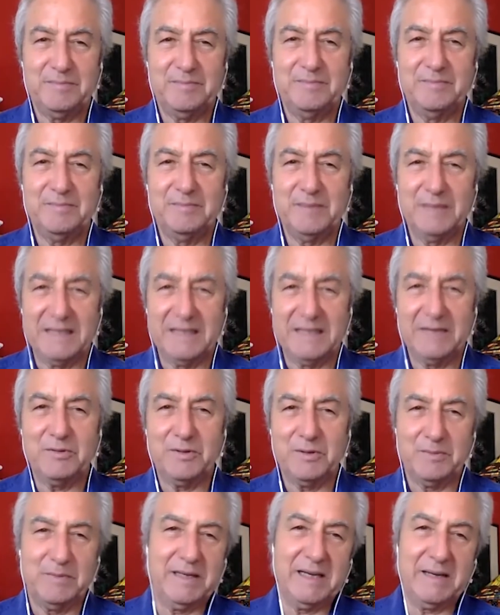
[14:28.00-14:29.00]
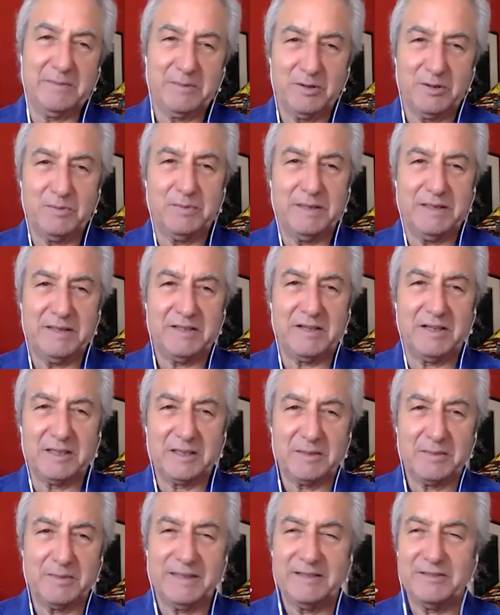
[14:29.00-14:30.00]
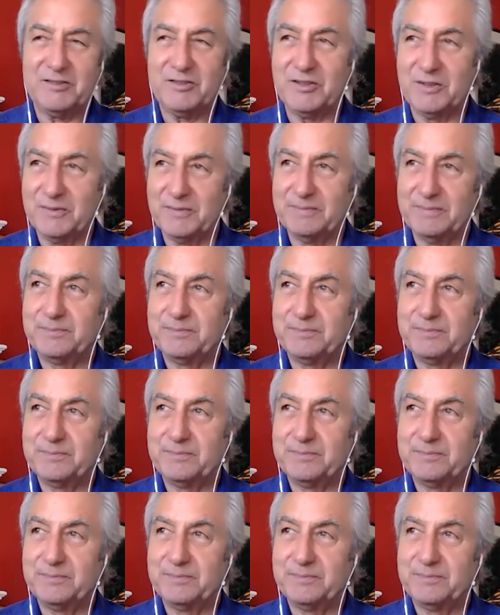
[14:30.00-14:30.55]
but they will be able to be talked about soon.